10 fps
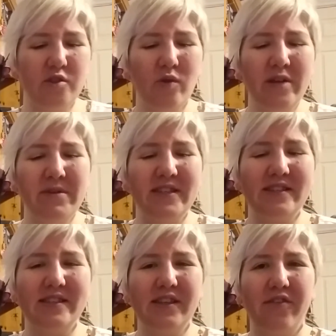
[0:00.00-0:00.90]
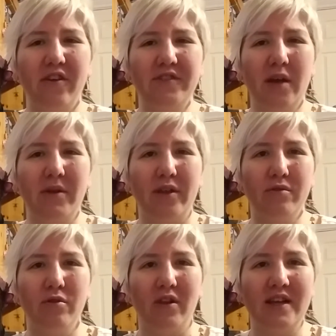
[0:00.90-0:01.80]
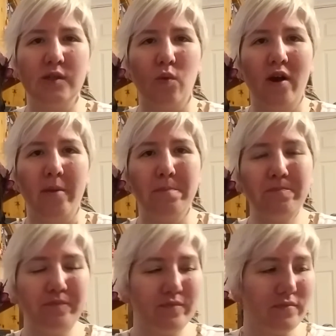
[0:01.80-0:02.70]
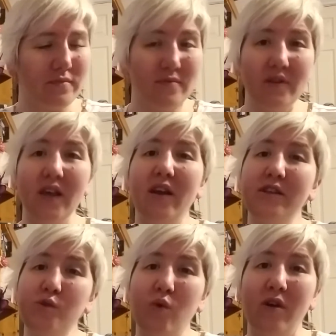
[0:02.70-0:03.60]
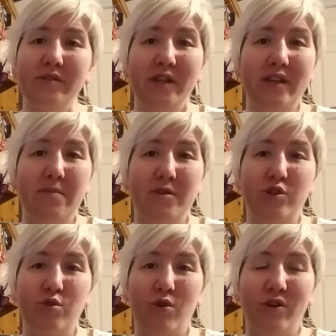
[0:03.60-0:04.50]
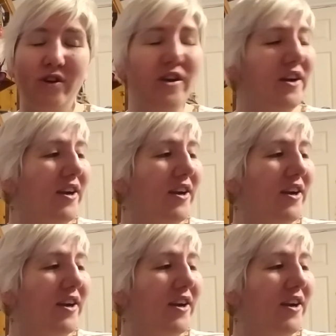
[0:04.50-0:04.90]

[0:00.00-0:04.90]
20 minutes isn't even enough time to get through a glass of wine. And I swore I was going to keep this shorter.